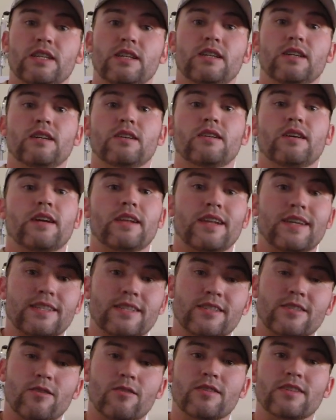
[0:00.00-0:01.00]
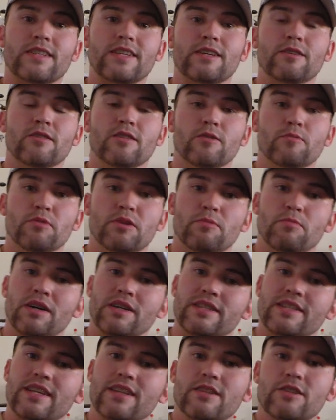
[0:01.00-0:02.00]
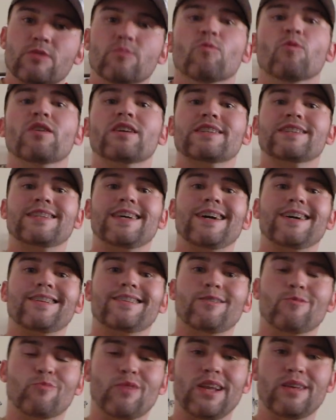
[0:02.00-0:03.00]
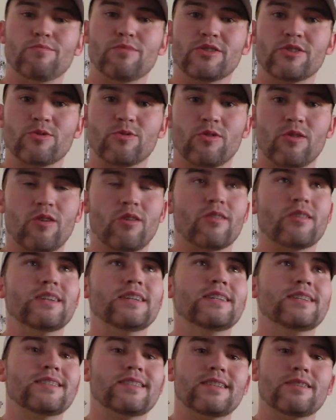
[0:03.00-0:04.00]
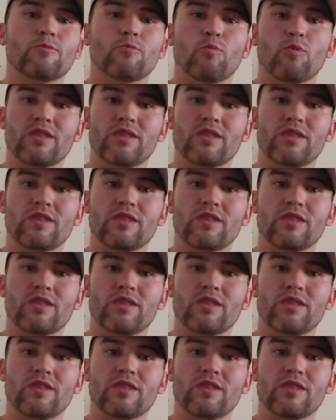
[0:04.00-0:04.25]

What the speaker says: I'd like to start today a little bit about telling you what exactly a Ratty Muscle Car is,